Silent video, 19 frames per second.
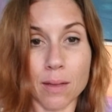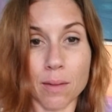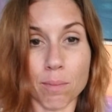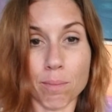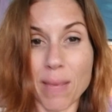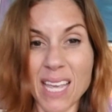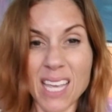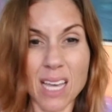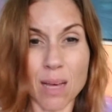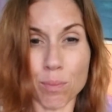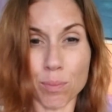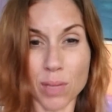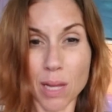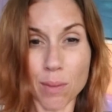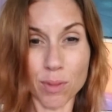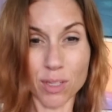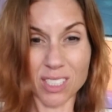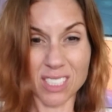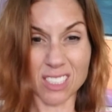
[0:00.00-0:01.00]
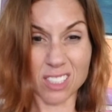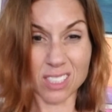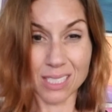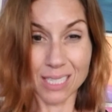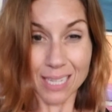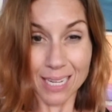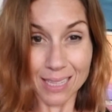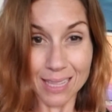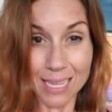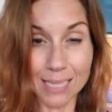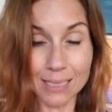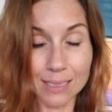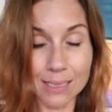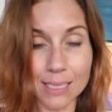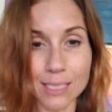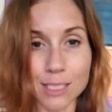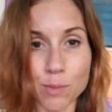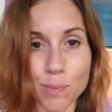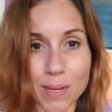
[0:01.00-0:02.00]
make up blubber just to hit that
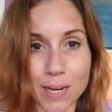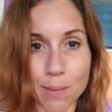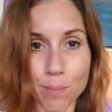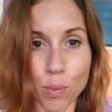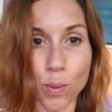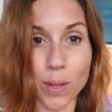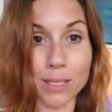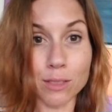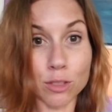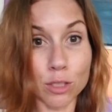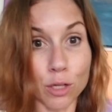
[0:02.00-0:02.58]
6-minute point.